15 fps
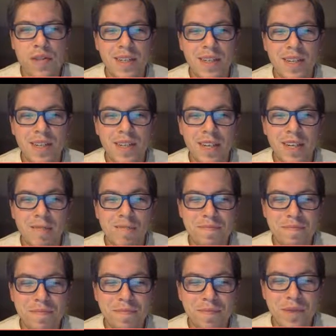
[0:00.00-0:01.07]

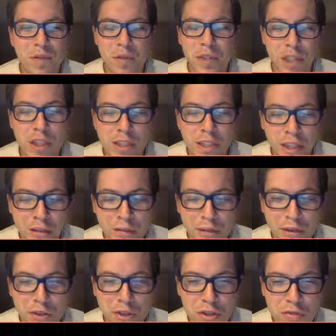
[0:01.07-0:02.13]
Do we just
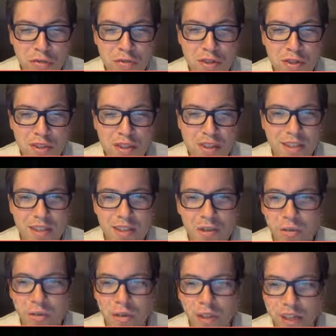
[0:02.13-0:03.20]
interview students
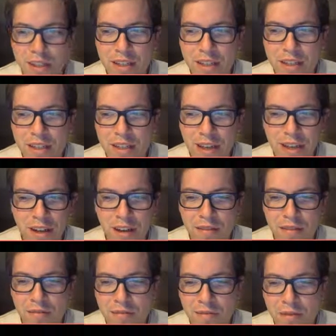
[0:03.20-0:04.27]
who think
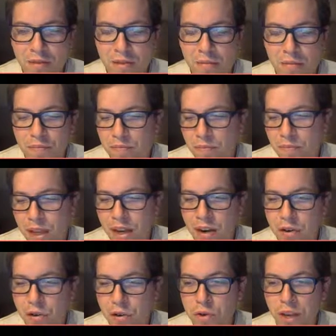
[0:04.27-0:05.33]
they
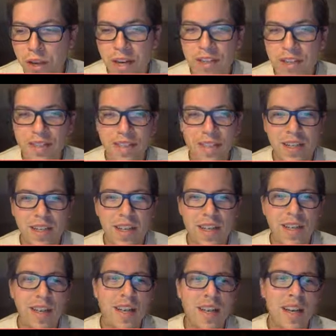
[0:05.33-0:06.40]
know who did it?
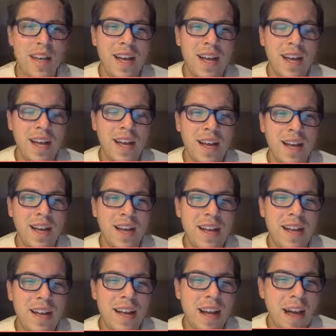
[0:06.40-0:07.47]
Uh,
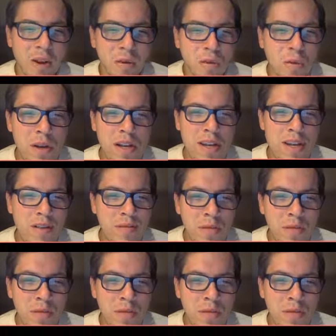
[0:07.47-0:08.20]
how do we